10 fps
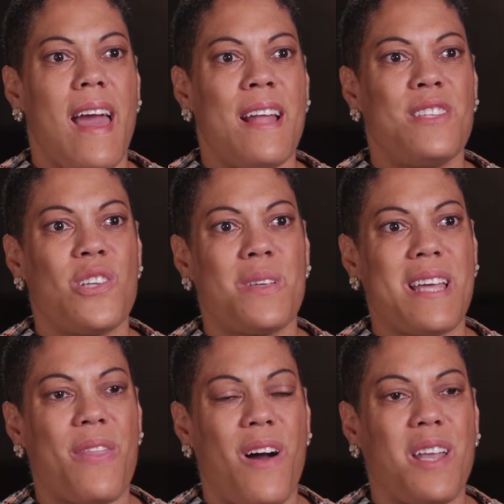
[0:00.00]
And so as
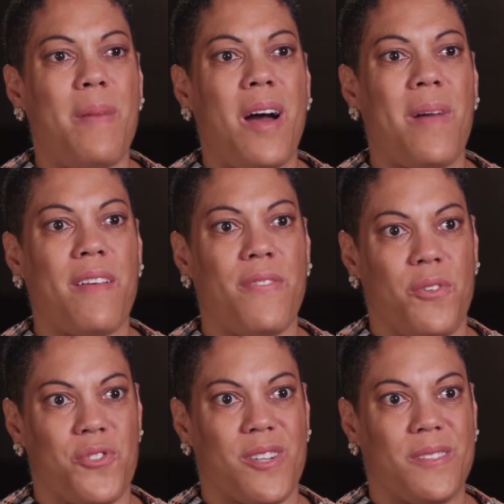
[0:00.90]
I thought about my
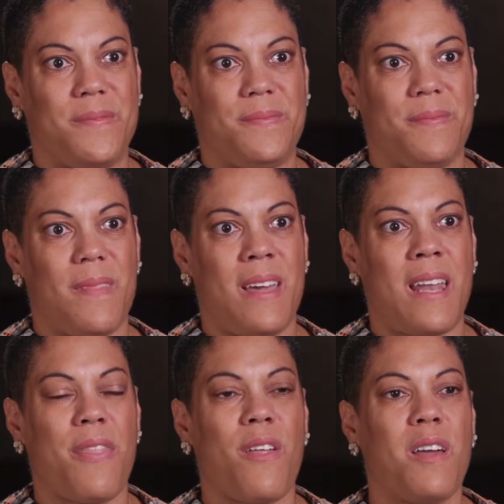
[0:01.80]
future, and
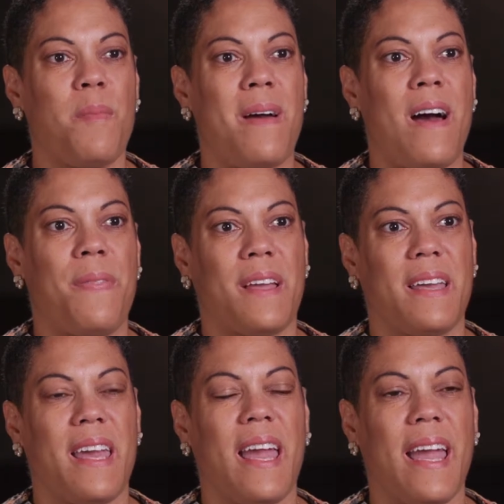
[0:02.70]
I thought about the
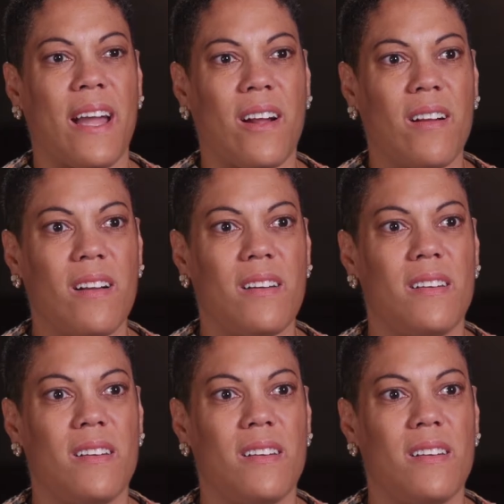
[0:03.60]
care